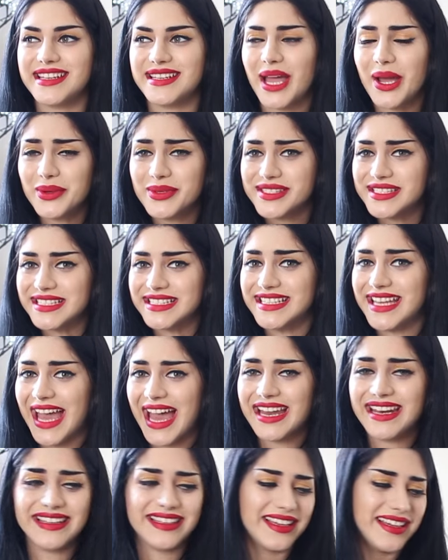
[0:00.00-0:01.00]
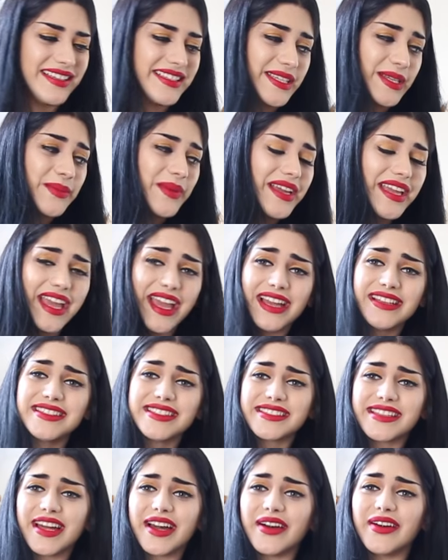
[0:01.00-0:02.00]
and now it's in Canada, it's in my
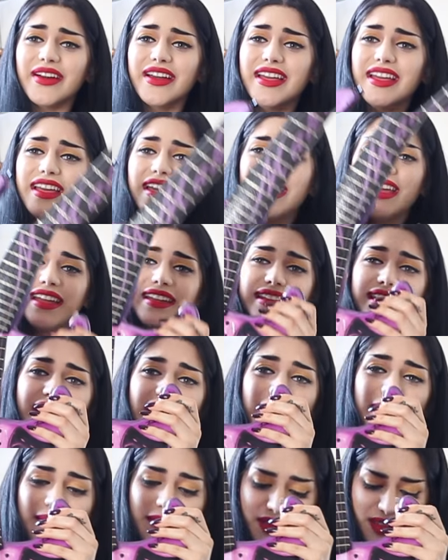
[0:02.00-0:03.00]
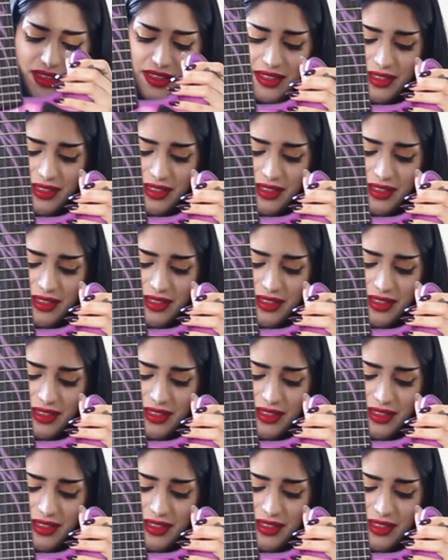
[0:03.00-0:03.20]
hands now. It came,